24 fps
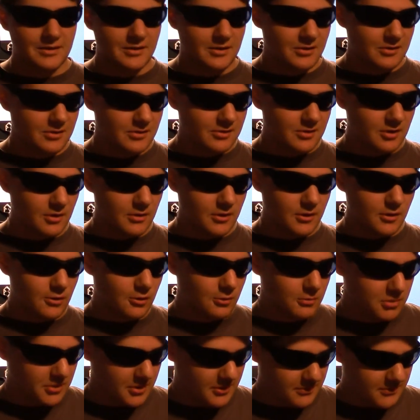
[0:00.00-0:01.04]
Sorry,
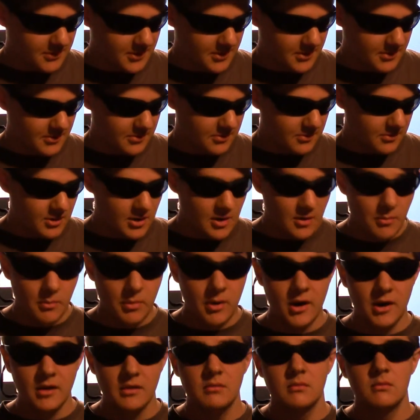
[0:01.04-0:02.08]
Coldplay fans.
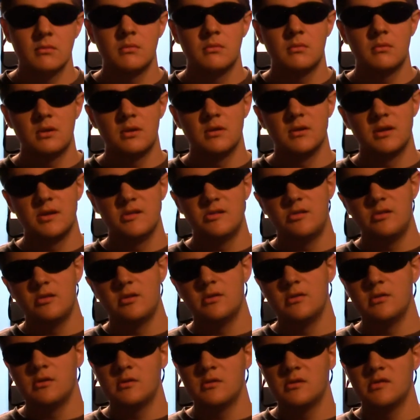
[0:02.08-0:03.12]
But in case you
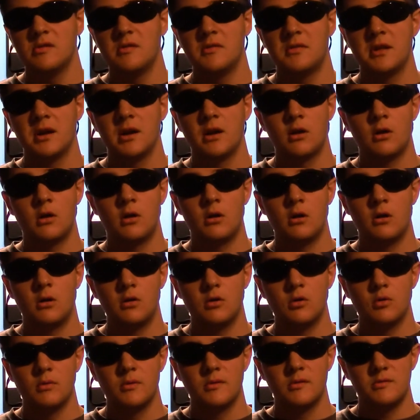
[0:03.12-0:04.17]
didn't notice, they are
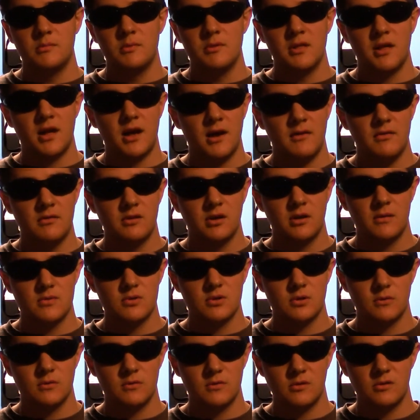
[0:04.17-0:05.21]
going to be the halftime
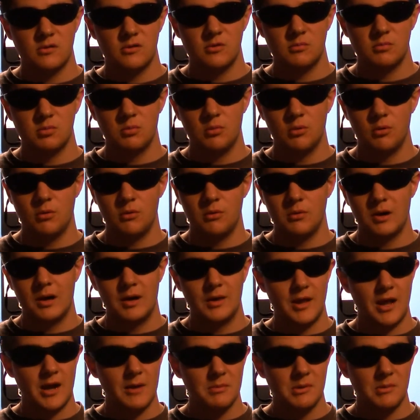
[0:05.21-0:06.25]
show for the Super Bowl. A
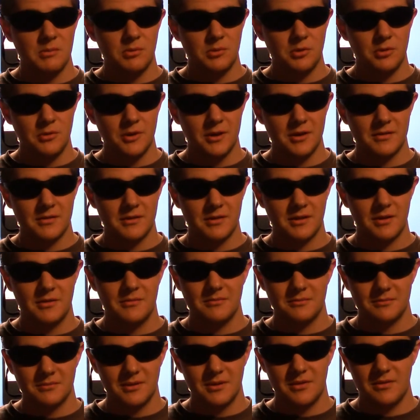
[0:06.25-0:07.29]
lot of people don't like that.
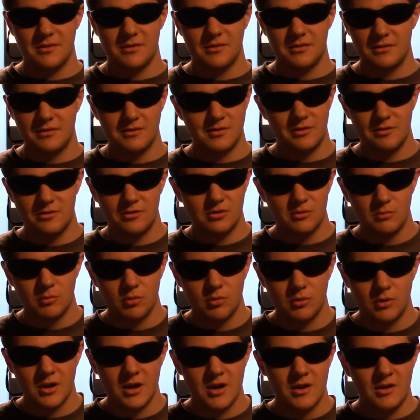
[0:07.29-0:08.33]
They think that they're too
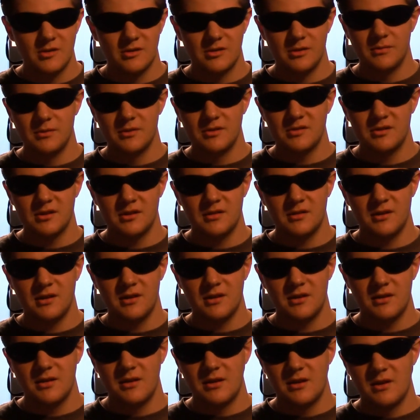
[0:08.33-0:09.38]
boring. Someone said
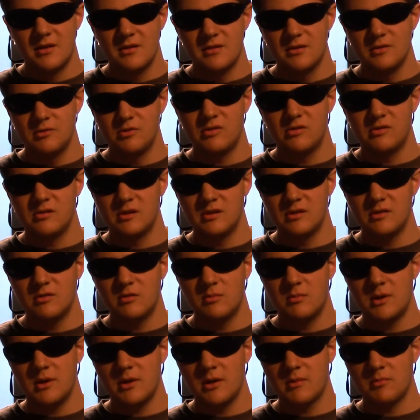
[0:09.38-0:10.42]
that this
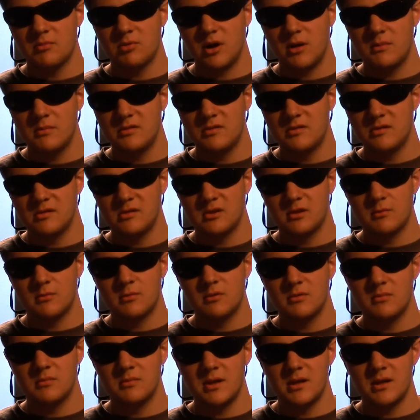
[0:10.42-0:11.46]
would be like promising
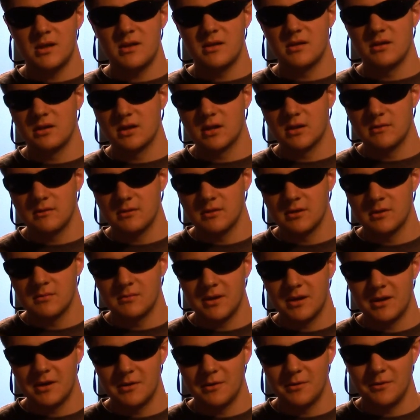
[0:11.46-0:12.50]
someone bacon and giving them
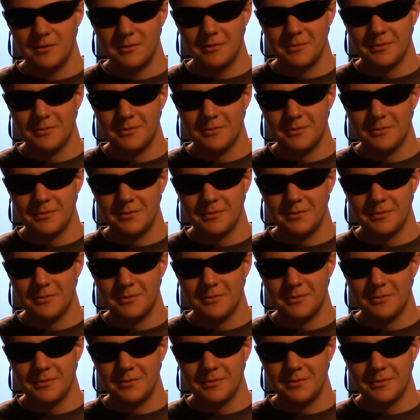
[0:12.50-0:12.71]
kale,